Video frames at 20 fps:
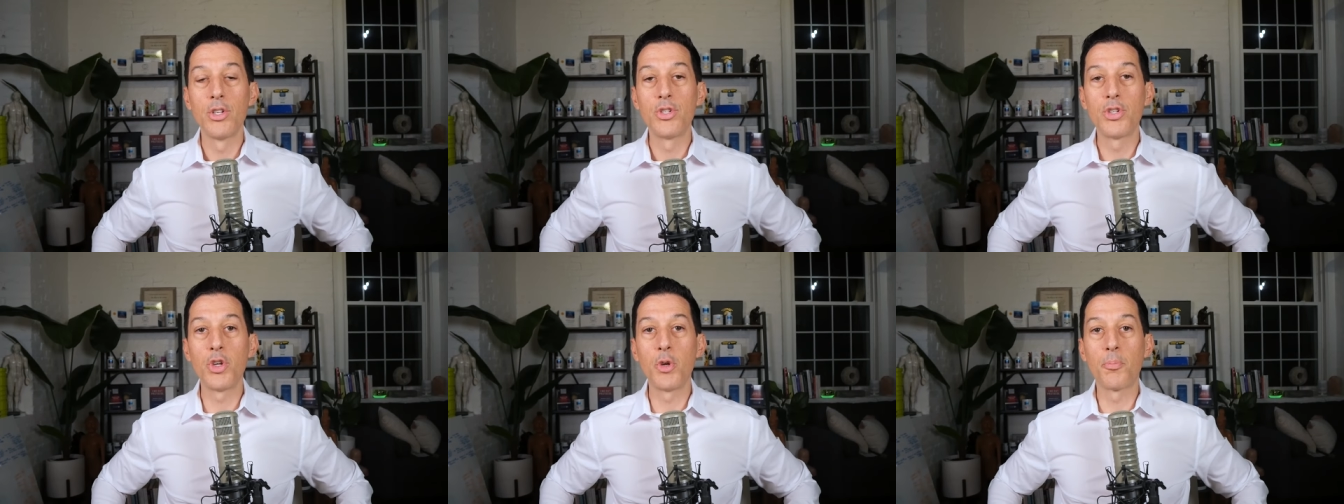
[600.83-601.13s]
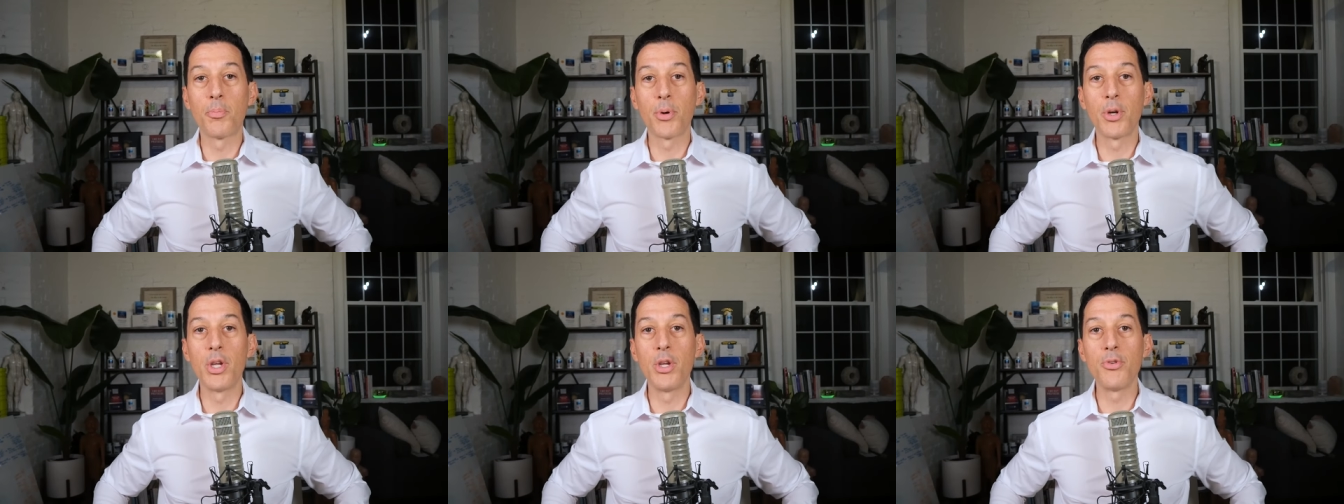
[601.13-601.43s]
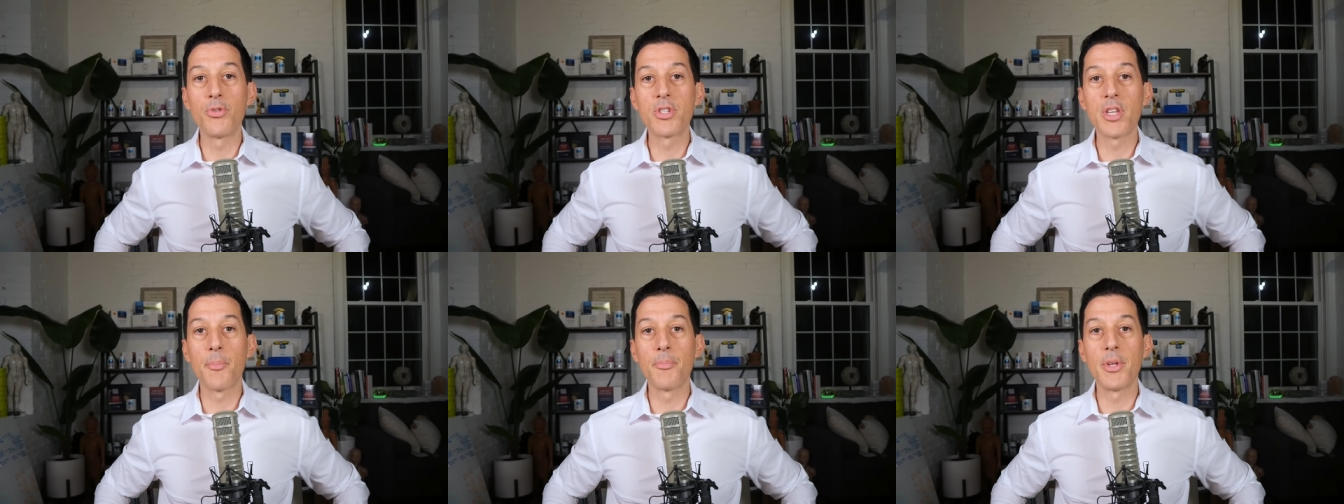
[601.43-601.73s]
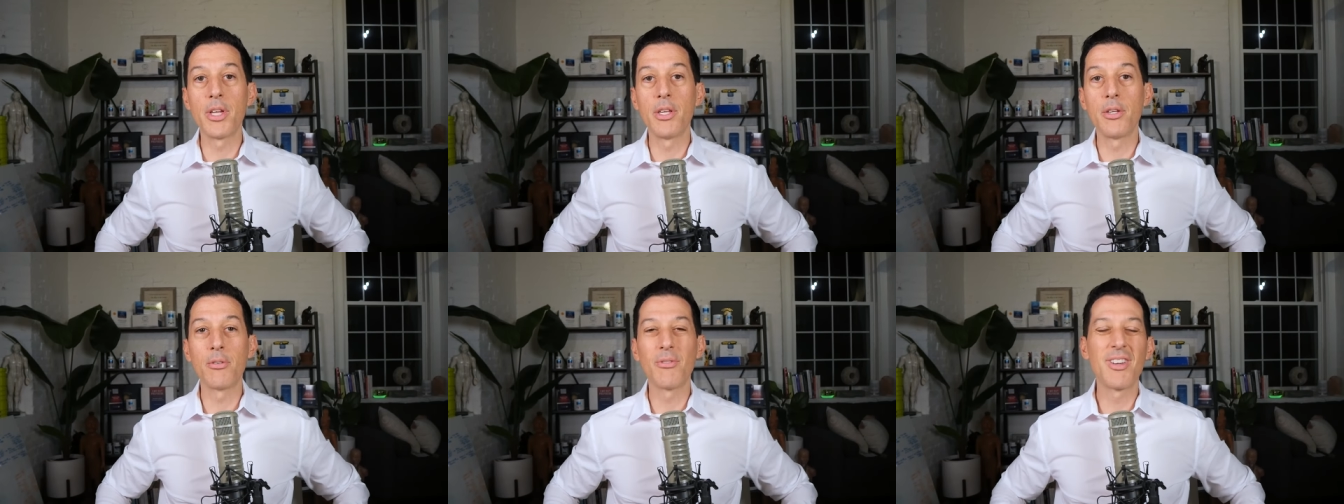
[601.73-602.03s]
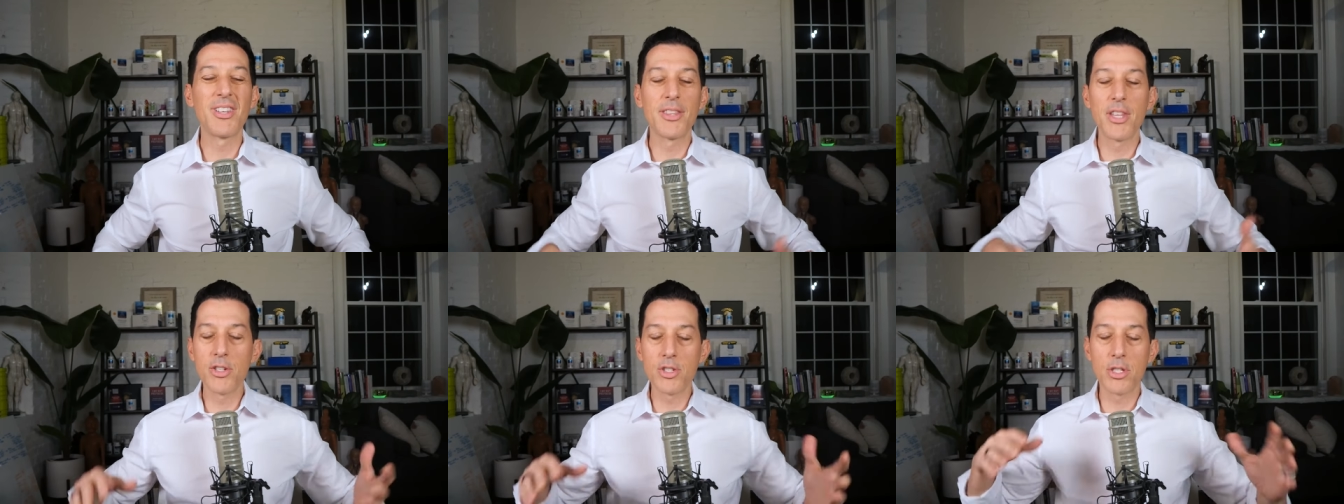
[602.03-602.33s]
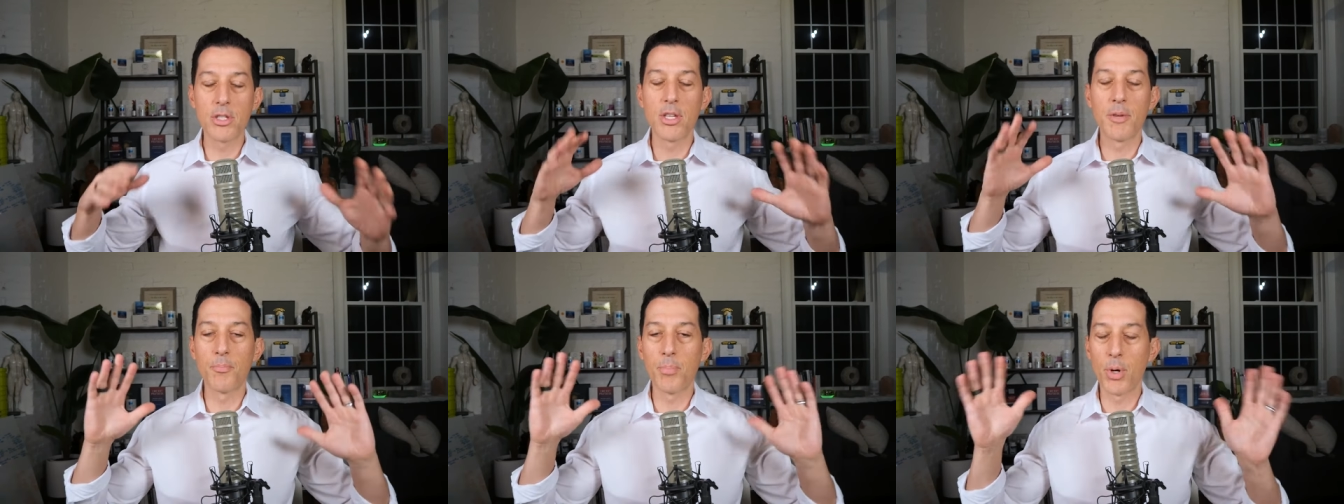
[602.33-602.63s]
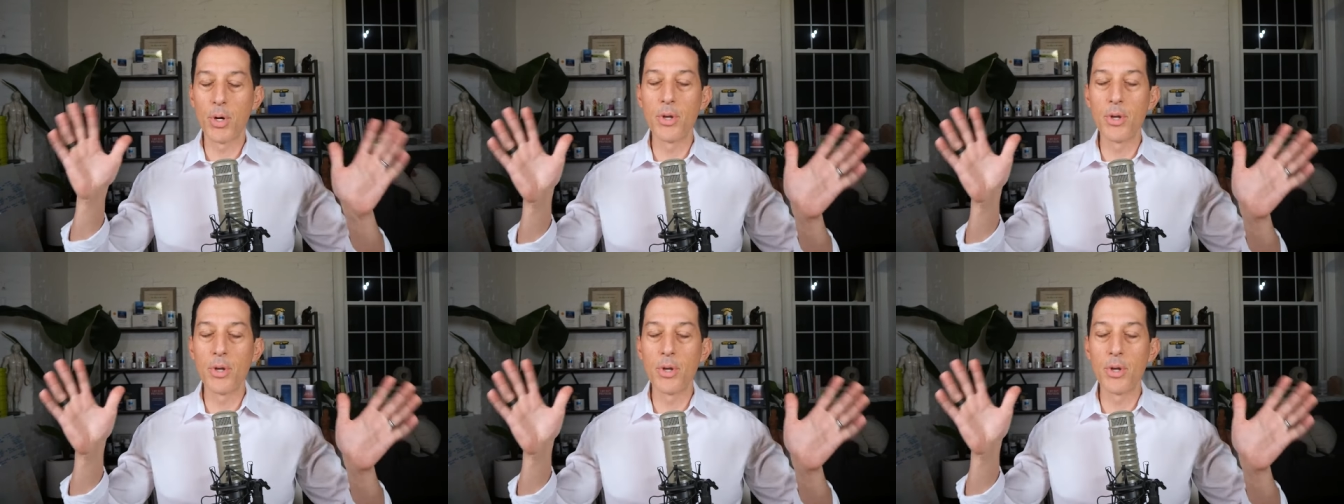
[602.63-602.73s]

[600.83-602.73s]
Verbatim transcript: to produce something, well, it